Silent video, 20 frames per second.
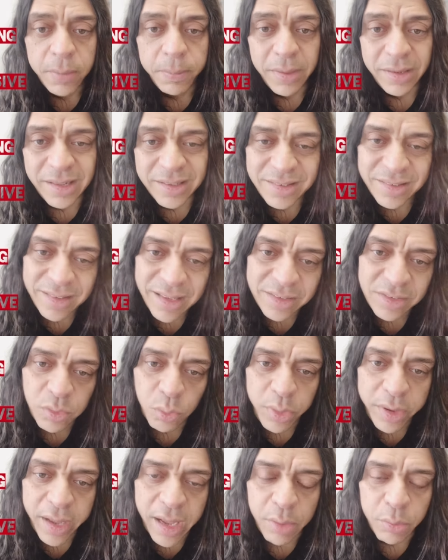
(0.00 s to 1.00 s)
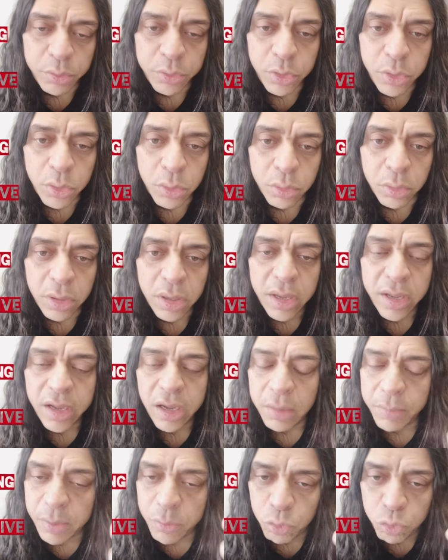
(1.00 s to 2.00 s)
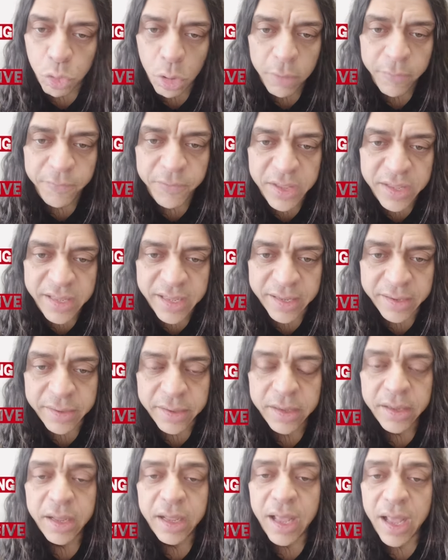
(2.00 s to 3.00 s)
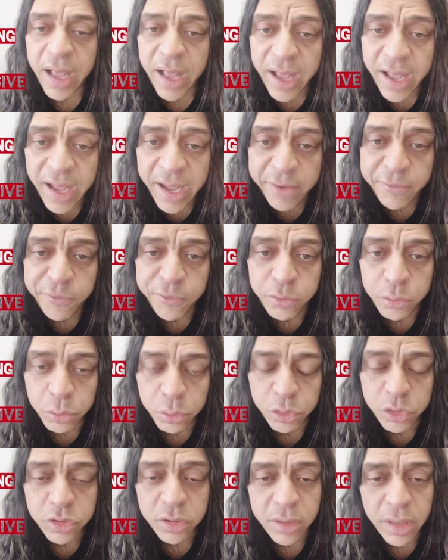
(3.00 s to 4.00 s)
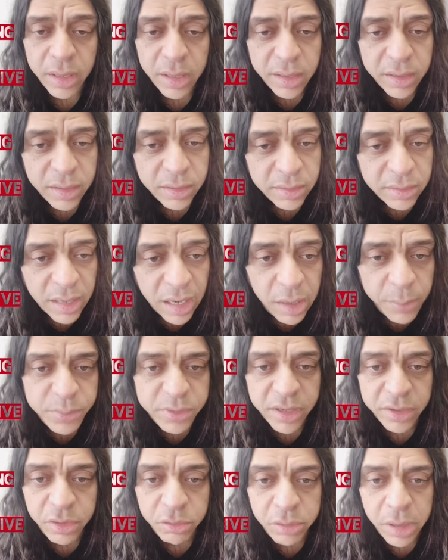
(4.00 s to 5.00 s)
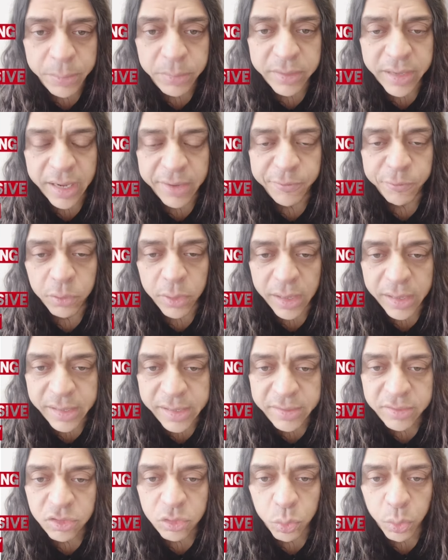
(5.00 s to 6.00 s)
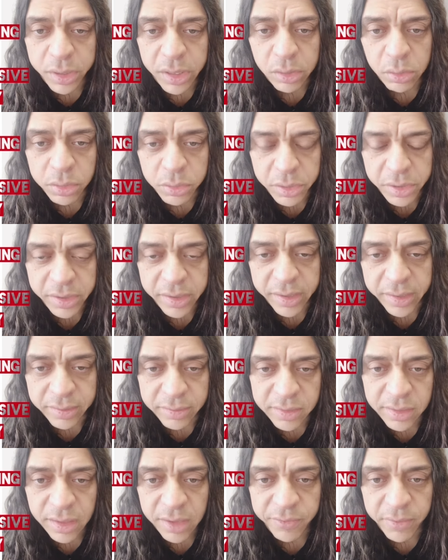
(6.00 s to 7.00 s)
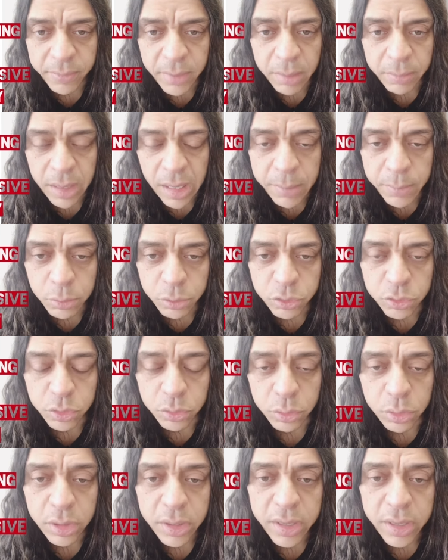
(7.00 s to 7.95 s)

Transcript: But that's, that's the way I would go. be raw vegan, high fruit, 100% grape diet for at least 20 to 30 days if I'm, I'm, able to.